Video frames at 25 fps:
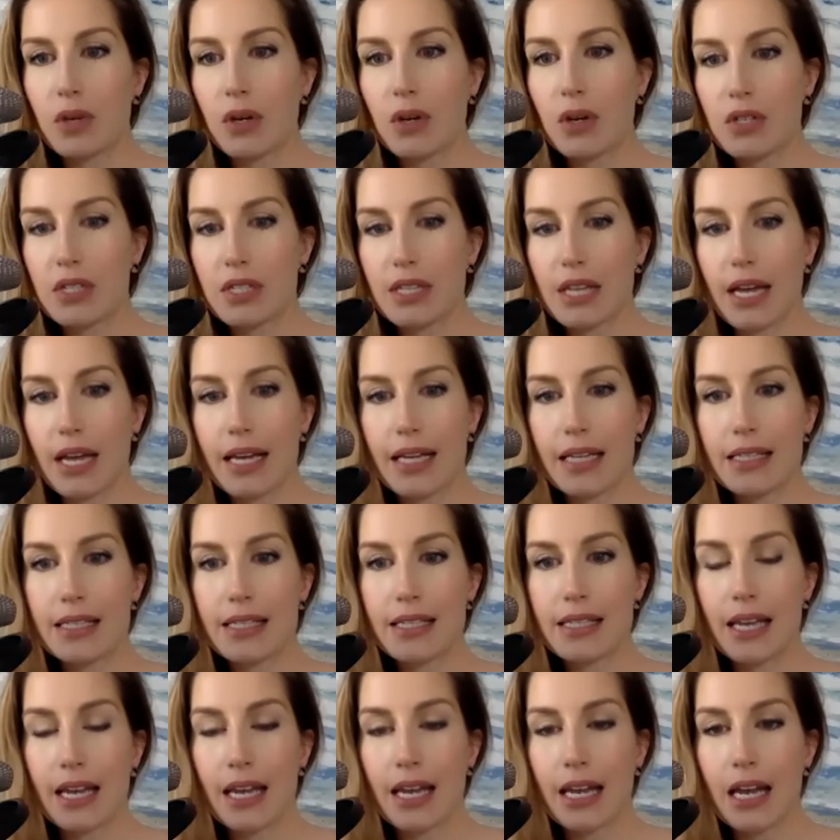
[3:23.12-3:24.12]

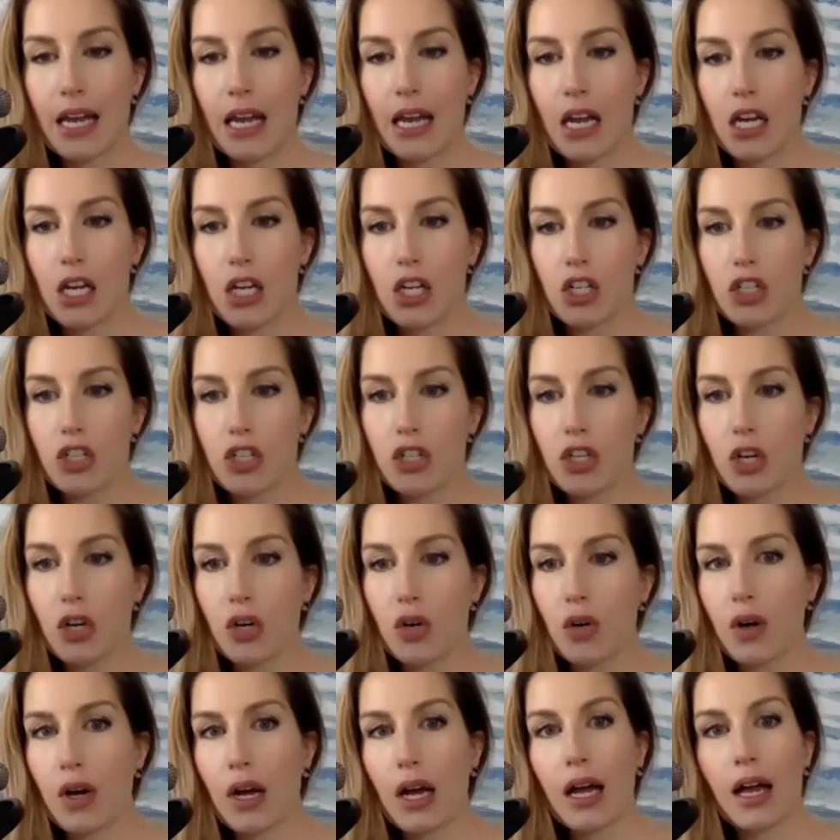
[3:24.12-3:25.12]
slides.
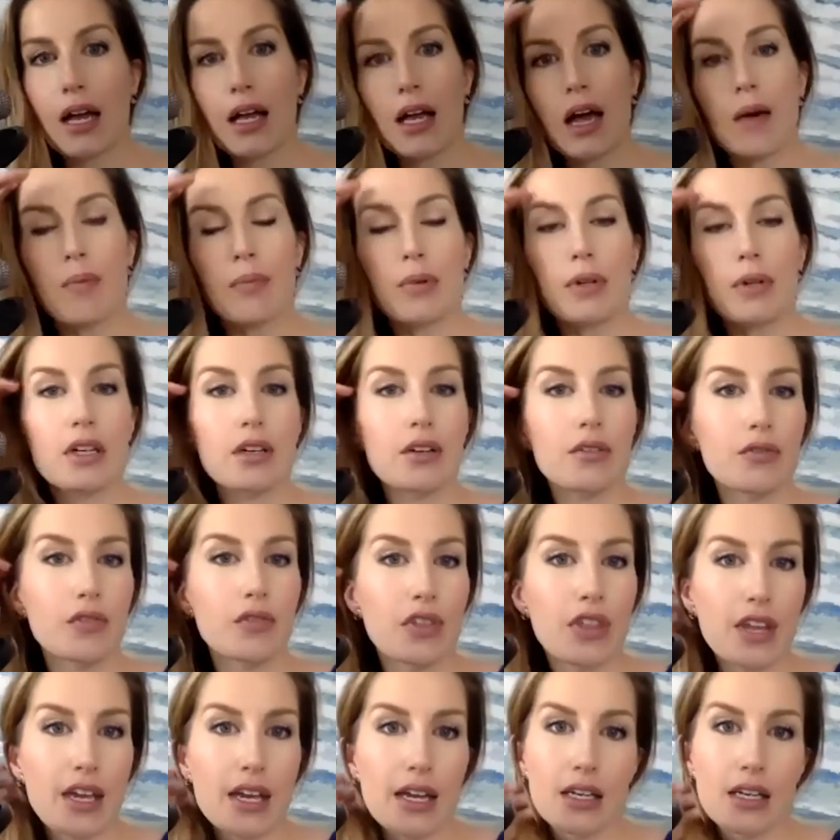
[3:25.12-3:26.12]
So a couple of
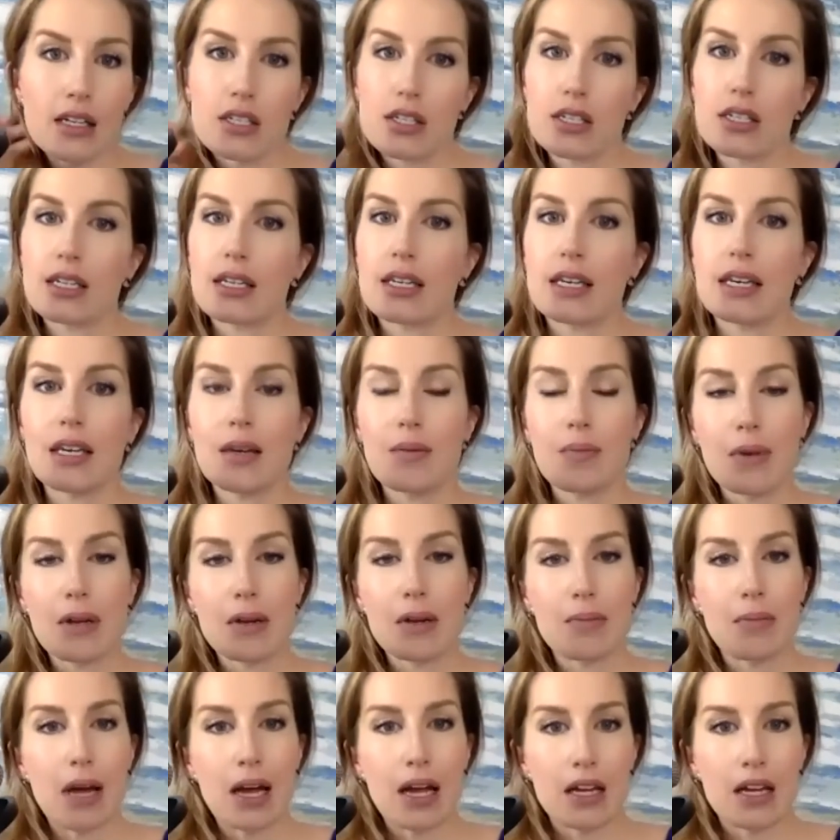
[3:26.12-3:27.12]
things to keep
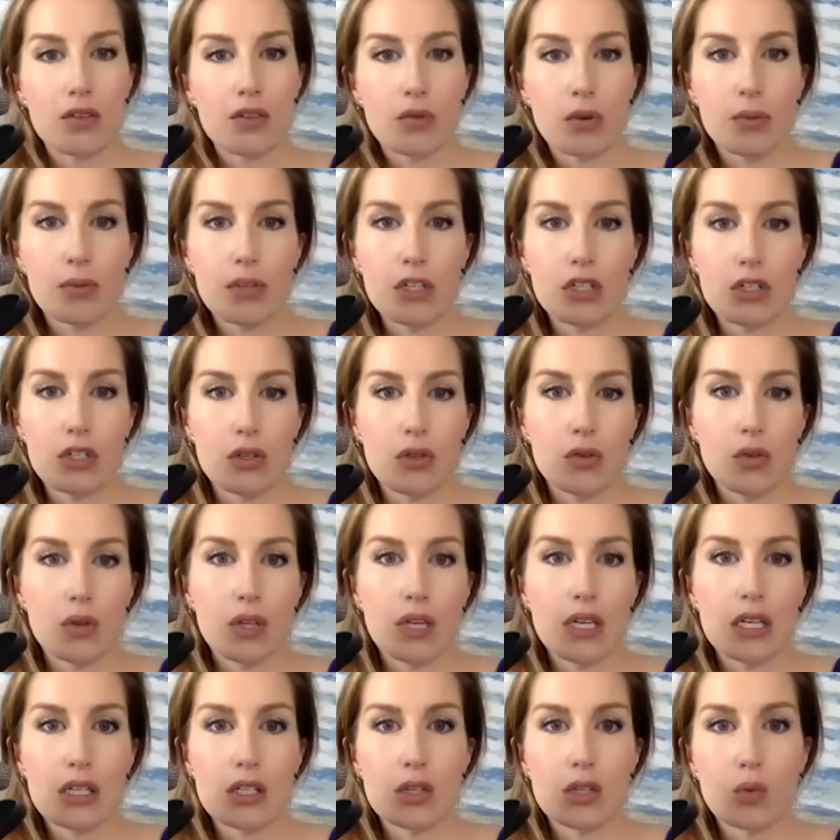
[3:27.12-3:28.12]
in mind when we do
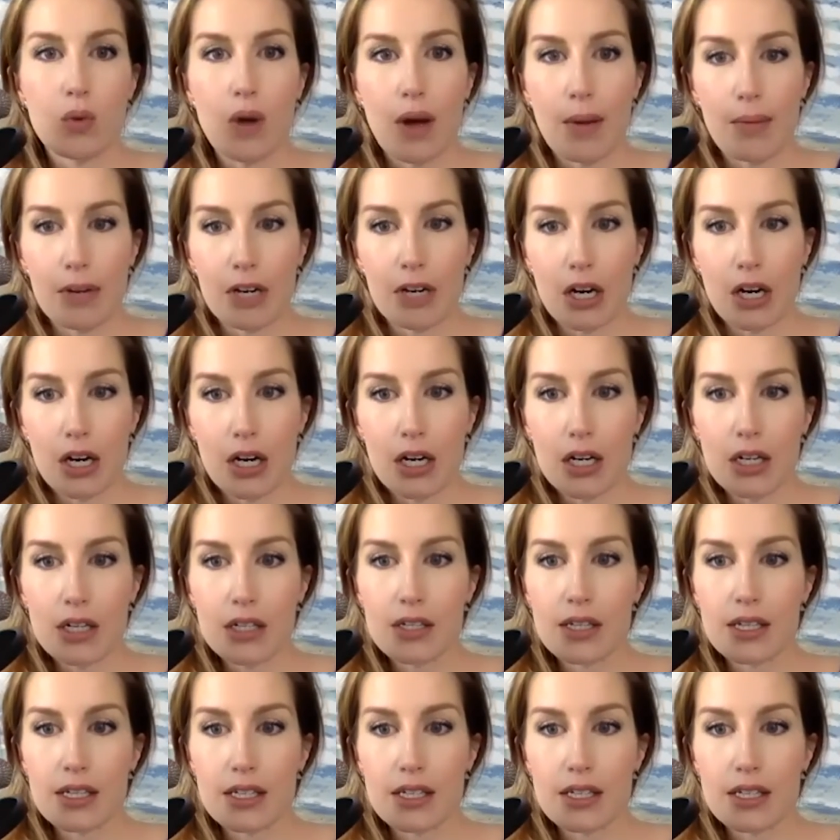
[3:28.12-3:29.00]
these webinars.